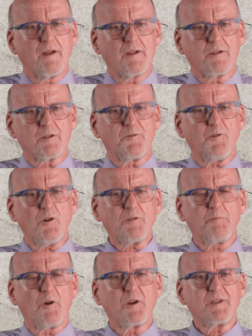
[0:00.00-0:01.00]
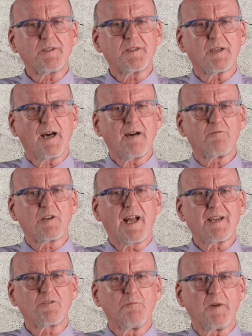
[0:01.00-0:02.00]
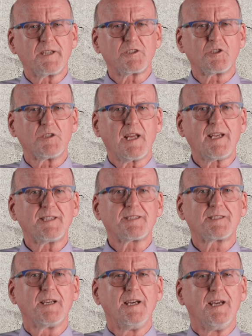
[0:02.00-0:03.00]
The fourth point I would like to mention is